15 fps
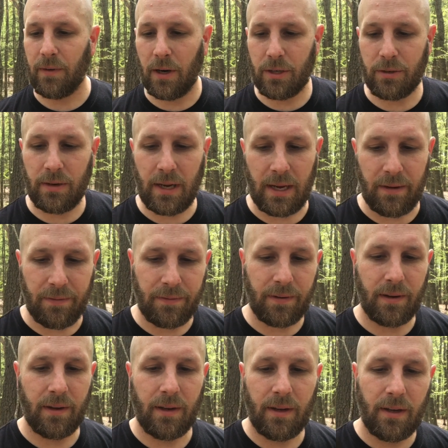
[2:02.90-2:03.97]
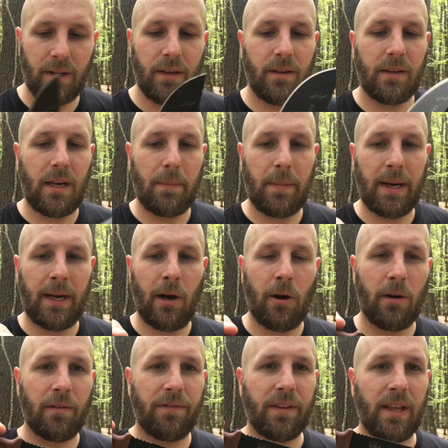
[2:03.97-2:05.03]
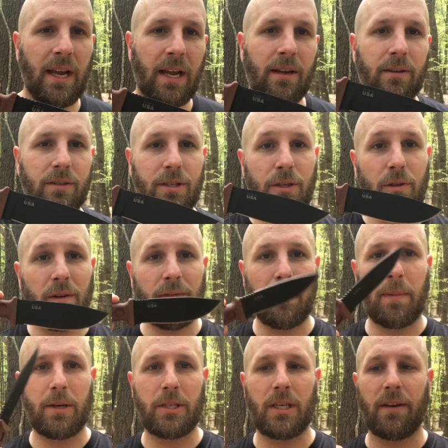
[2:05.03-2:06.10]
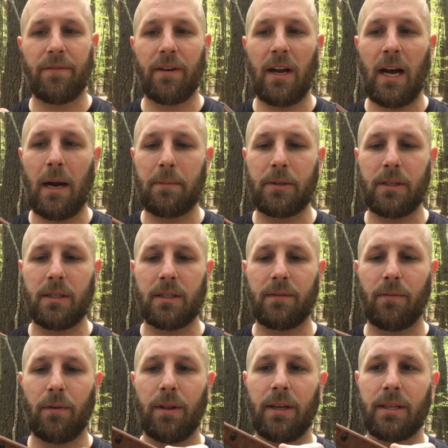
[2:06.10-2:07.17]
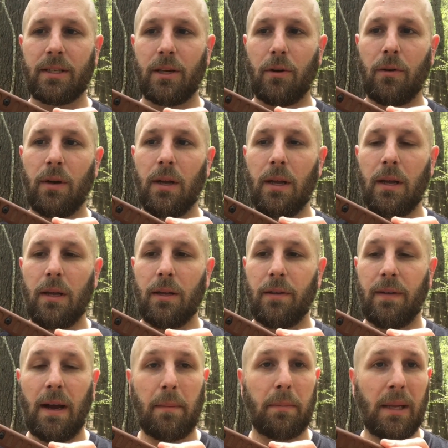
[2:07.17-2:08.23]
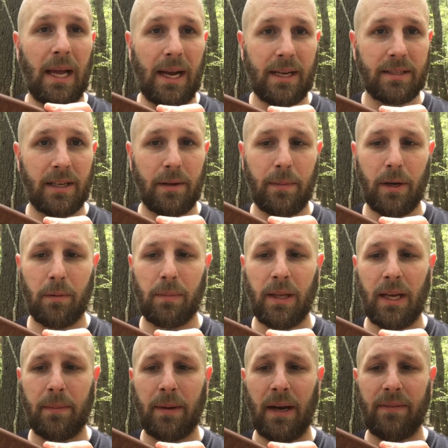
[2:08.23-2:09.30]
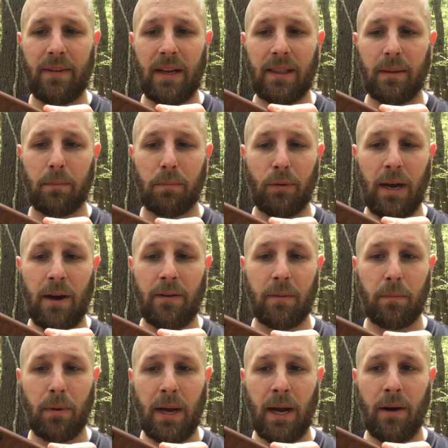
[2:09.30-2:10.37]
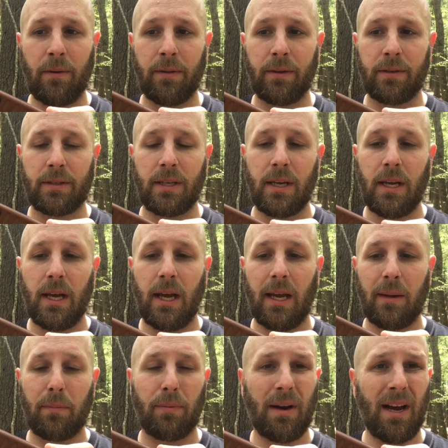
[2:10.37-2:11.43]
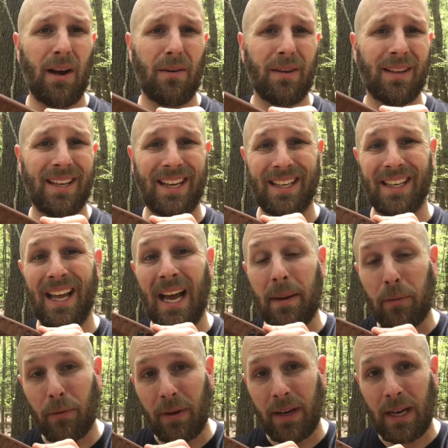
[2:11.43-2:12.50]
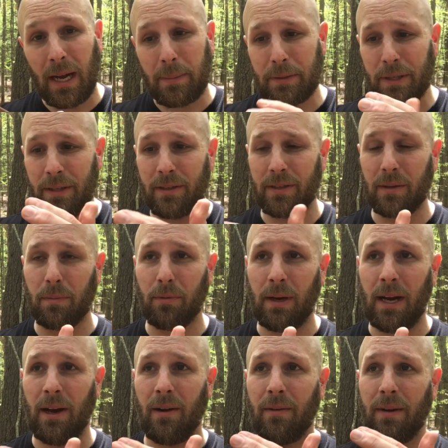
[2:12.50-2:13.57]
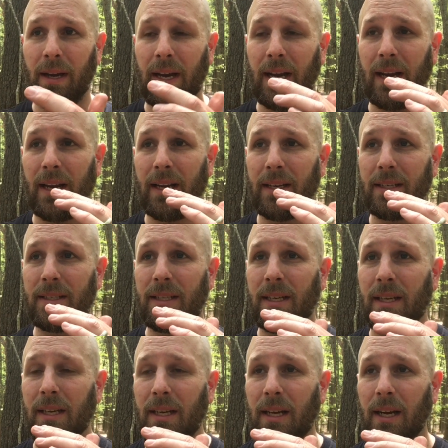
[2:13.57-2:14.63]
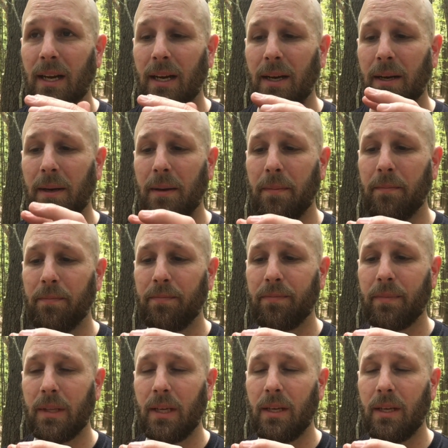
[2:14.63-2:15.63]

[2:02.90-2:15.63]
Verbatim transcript: far as your knife, got my carta for the handles. You do have a bunch of different options for this. So you got black is going to be your blade, but I've got the brown and brown. There's a brown and like lime green option. There's a brown and um,